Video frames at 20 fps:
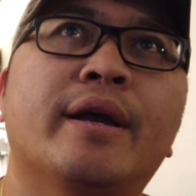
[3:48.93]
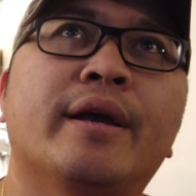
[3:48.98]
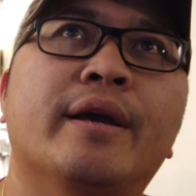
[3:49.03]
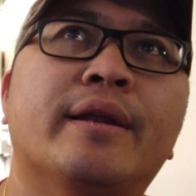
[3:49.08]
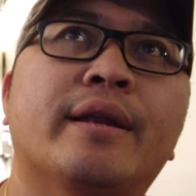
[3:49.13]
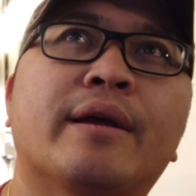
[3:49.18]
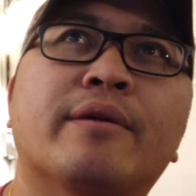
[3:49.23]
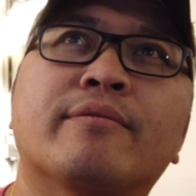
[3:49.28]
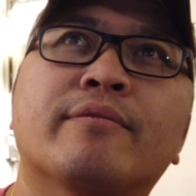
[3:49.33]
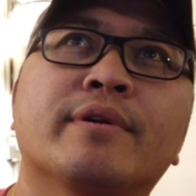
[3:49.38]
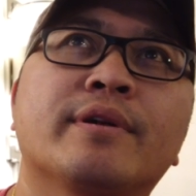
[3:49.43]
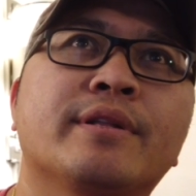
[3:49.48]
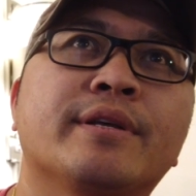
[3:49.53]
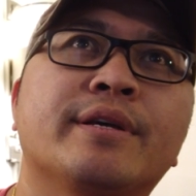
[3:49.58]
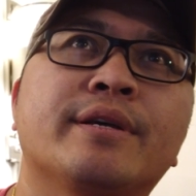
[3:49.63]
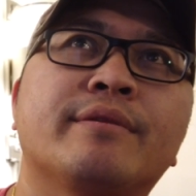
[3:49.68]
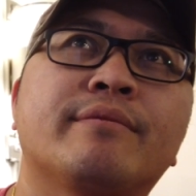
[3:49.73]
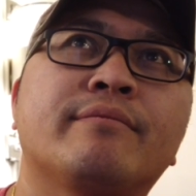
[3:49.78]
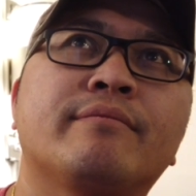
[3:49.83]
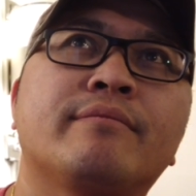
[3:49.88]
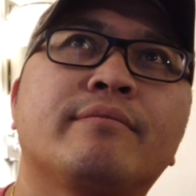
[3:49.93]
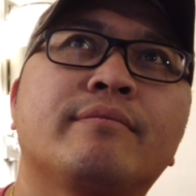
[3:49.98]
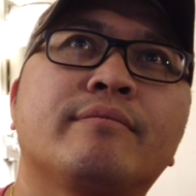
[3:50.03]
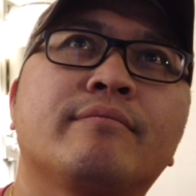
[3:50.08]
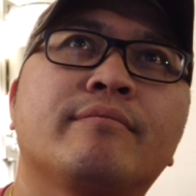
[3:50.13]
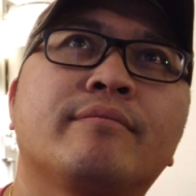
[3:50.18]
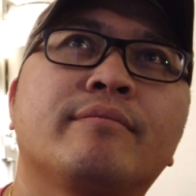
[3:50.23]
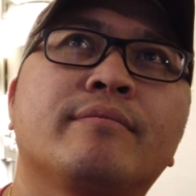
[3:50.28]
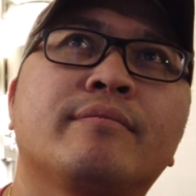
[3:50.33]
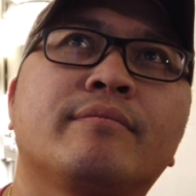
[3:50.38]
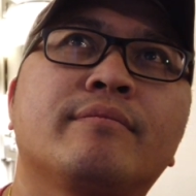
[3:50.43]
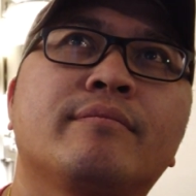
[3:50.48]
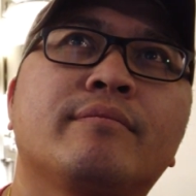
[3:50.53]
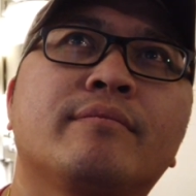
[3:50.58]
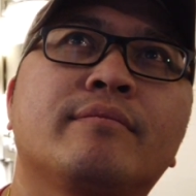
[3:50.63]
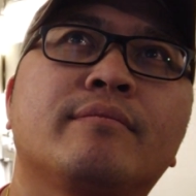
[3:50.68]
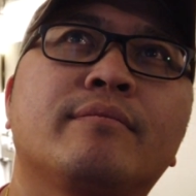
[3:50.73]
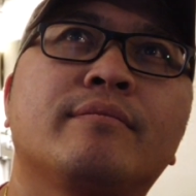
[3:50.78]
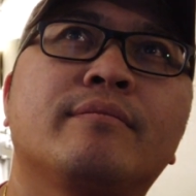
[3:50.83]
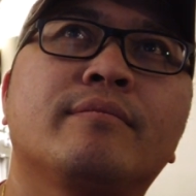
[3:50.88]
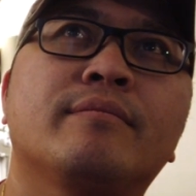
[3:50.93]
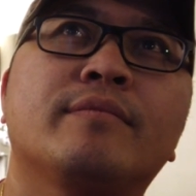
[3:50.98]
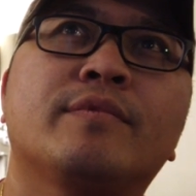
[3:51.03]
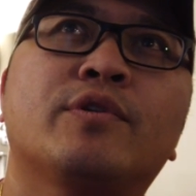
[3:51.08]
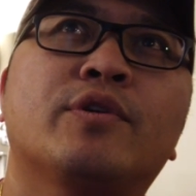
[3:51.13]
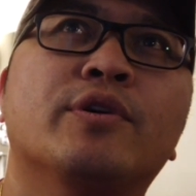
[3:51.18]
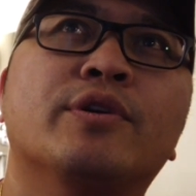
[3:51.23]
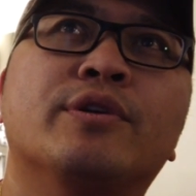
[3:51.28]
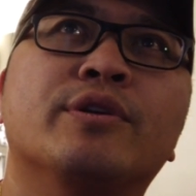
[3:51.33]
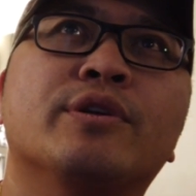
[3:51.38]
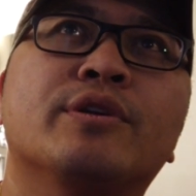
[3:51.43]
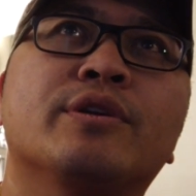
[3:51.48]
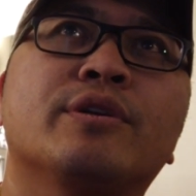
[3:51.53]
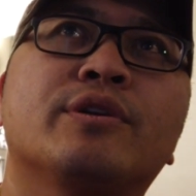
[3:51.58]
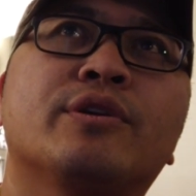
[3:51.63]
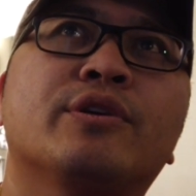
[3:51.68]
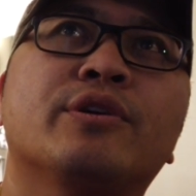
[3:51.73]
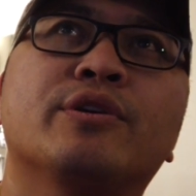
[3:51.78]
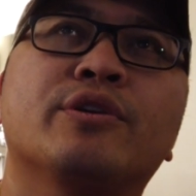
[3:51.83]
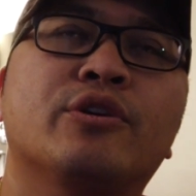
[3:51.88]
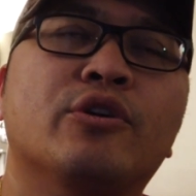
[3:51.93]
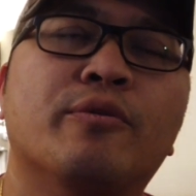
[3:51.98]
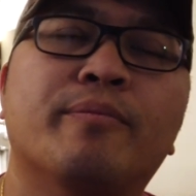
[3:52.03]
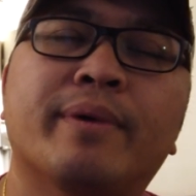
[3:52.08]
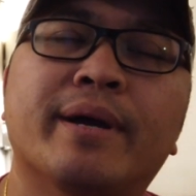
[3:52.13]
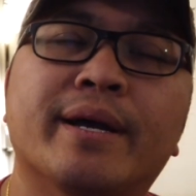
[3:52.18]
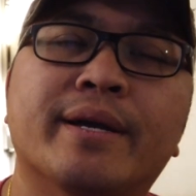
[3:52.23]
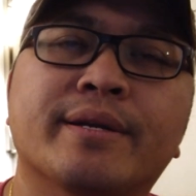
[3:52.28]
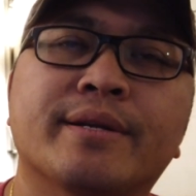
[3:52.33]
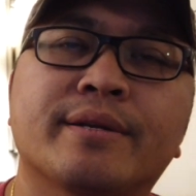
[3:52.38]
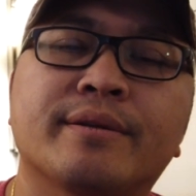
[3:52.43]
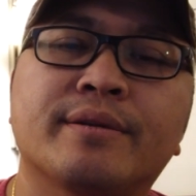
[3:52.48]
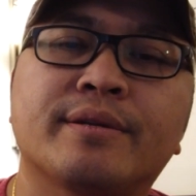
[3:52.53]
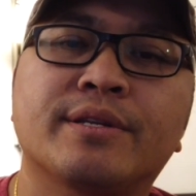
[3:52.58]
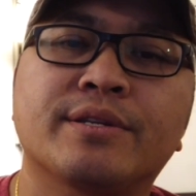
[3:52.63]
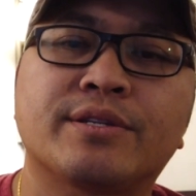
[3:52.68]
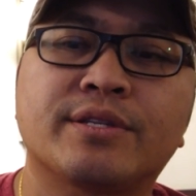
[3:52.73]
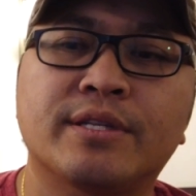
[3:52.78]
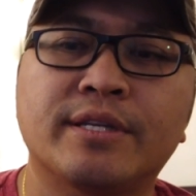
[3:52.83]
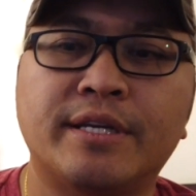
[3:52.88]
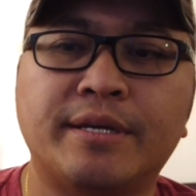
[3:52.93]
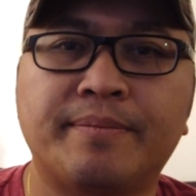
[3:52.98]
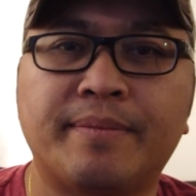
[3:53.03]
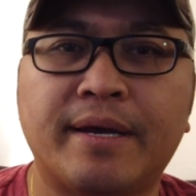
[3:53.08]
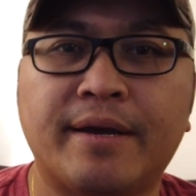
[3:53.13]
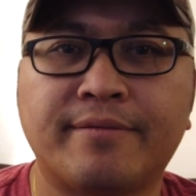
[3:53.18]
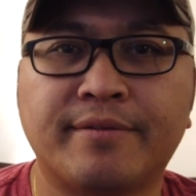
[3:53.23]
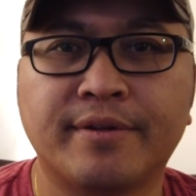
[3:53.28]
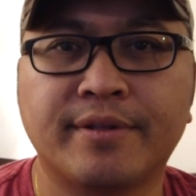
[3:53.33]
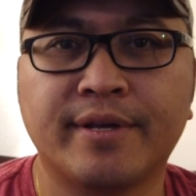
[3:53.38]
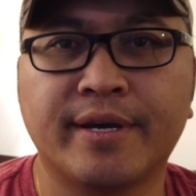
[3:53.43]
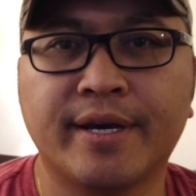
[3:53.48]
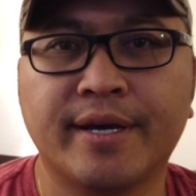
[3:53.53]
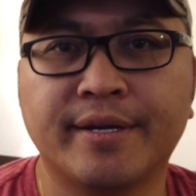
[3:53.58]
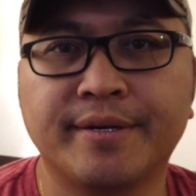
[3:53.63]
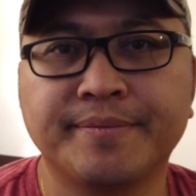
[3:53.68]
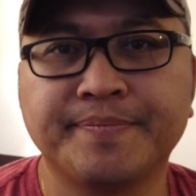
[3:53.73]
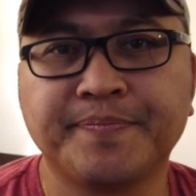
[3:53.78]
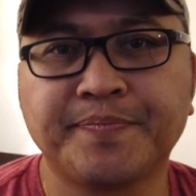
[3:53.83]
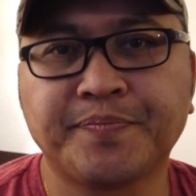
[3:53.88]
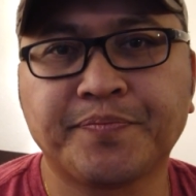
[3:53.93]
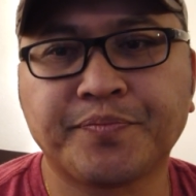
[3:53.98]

and I really couldn't go back to sleep after that.